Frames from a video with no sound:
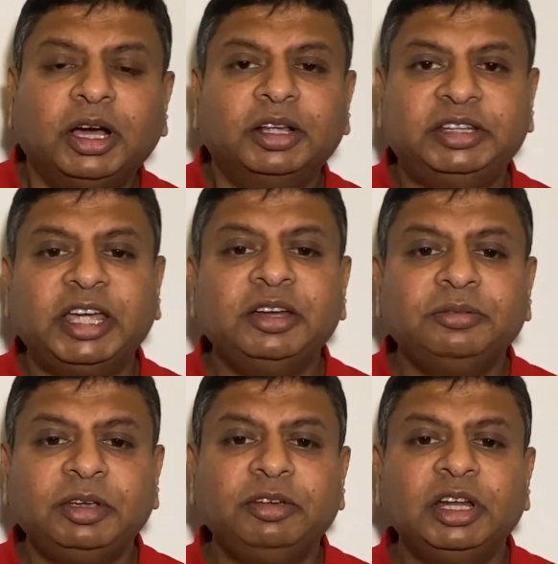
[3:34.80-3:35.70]
Then
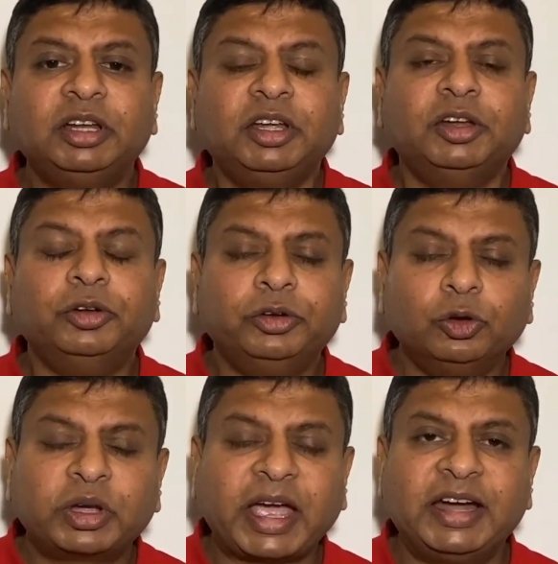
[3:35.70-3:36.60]
we will
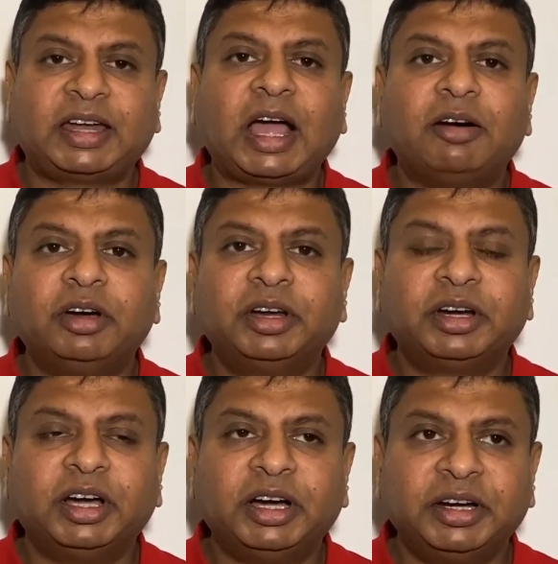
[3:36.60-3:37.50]
look at our
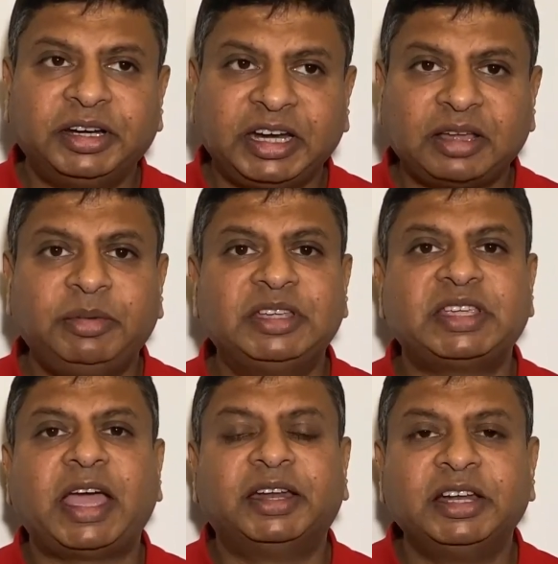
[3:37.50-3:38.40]

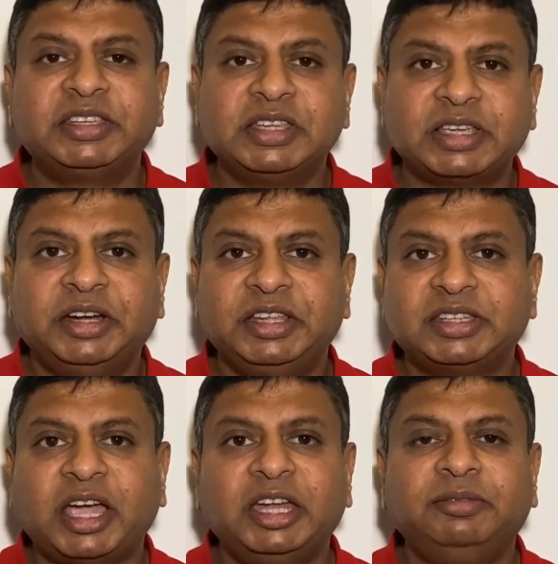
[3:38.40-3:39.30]
database analysis and
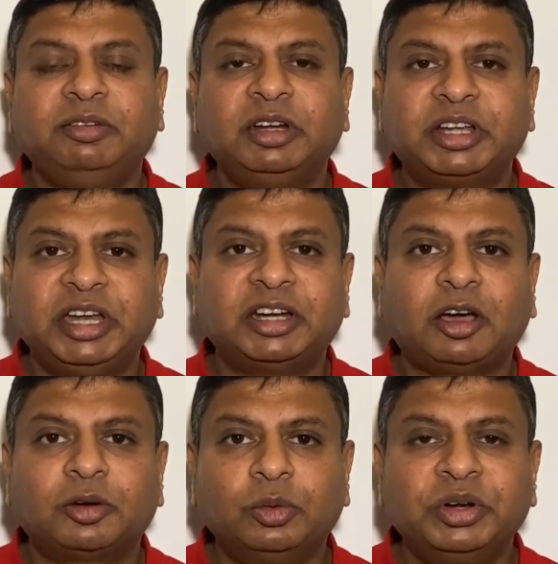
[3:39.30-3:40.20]
design. We will create
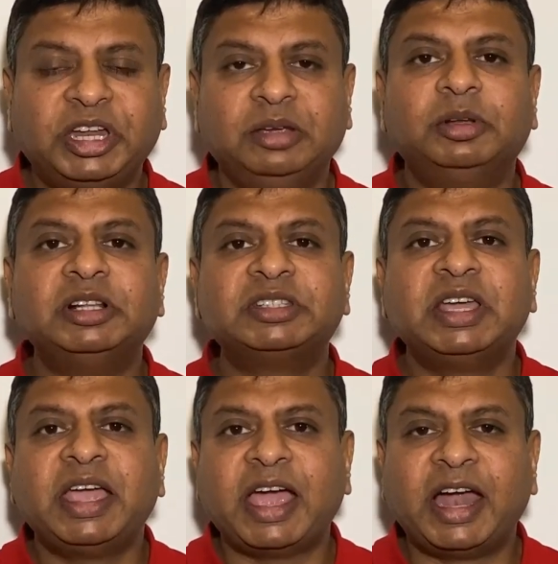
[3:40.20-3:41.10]
our own tables,
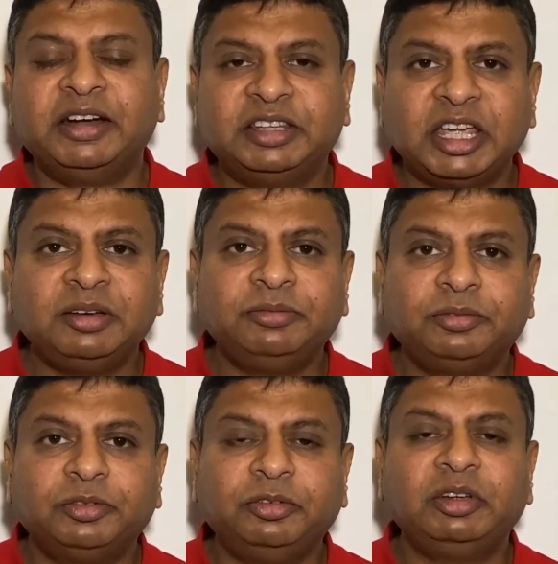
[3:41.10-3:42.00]
and
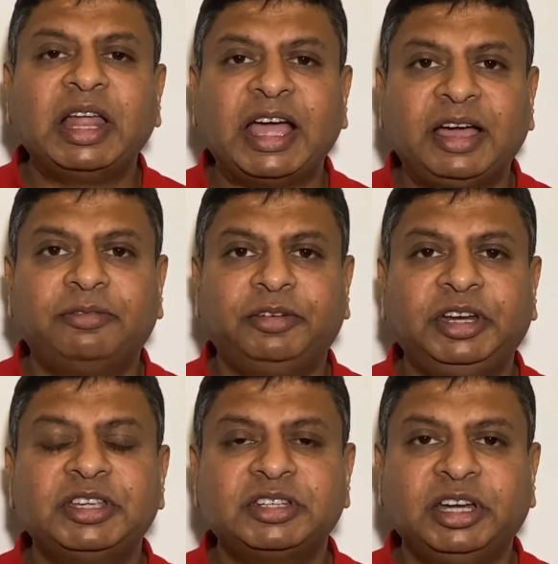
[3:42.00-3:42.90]
then we will have
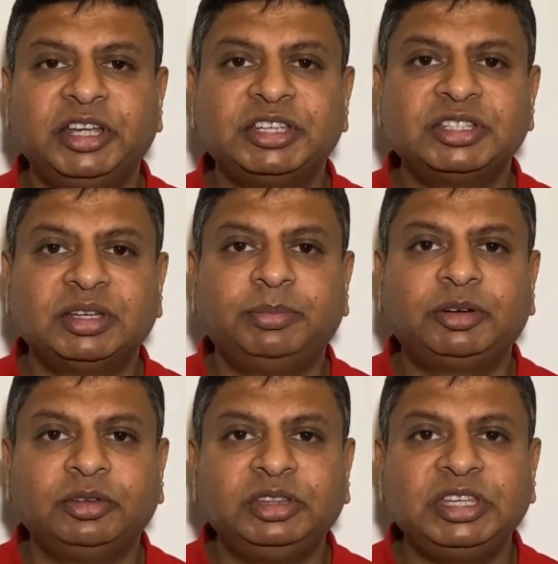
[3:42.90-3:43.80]
various relationships
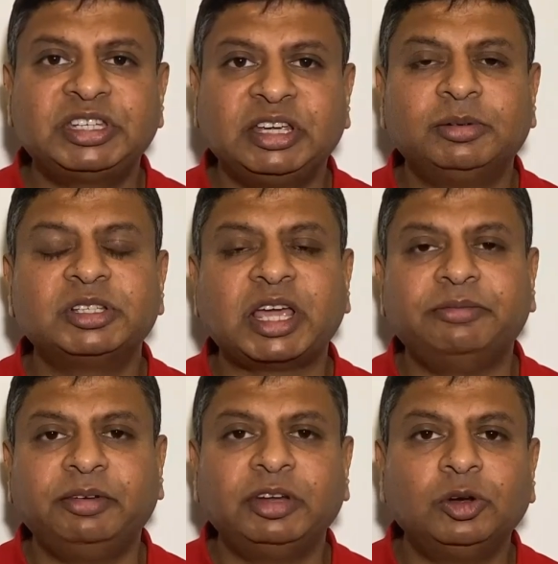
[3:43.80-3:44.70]
between these tables,
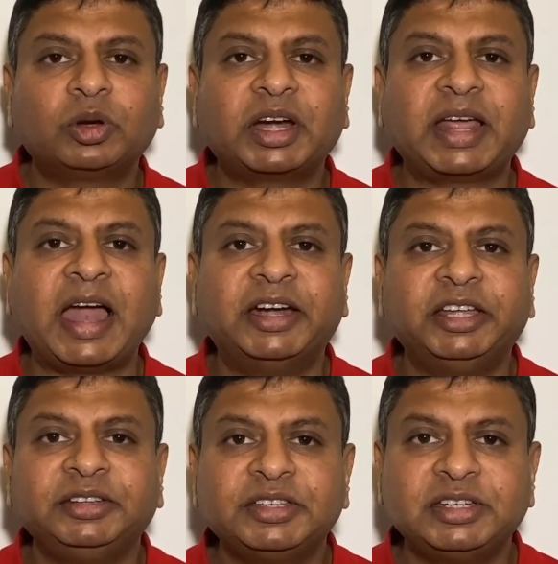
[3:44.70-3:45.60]
and we will look at
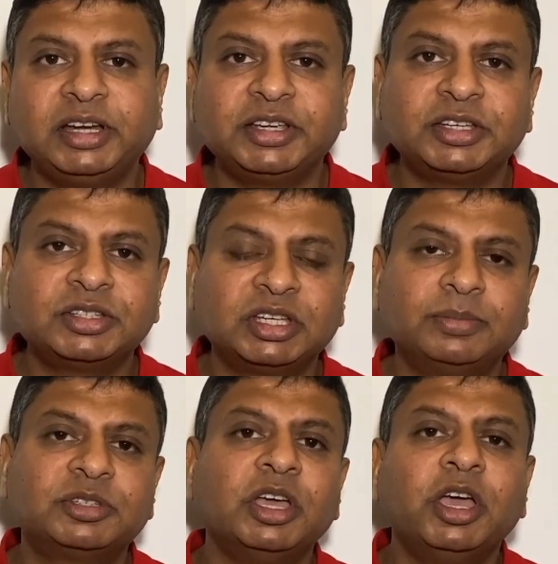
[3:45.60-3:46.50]
handling these
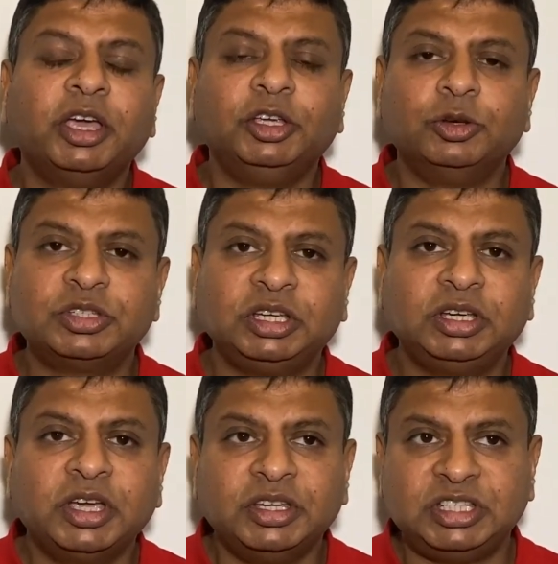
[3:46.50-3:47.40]
relationships
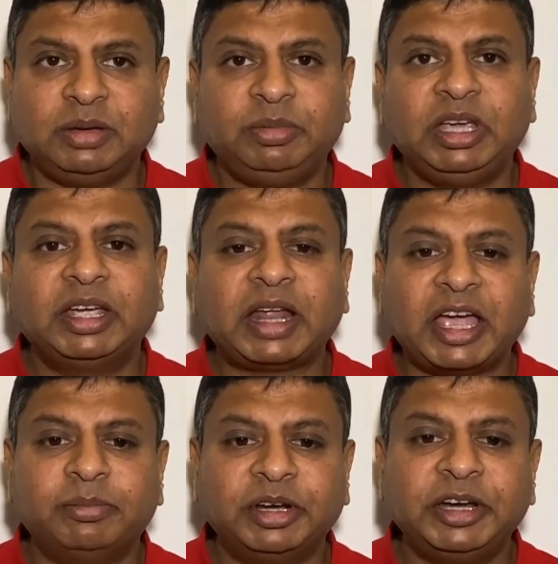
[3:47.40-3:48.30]
using JPA and
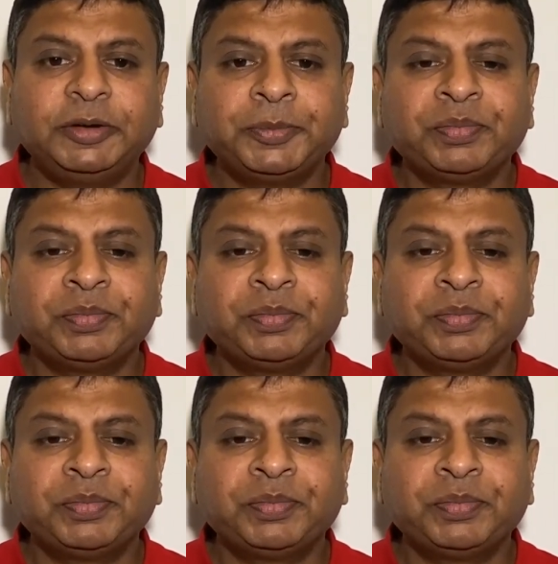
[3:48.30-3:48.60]
Hibernate.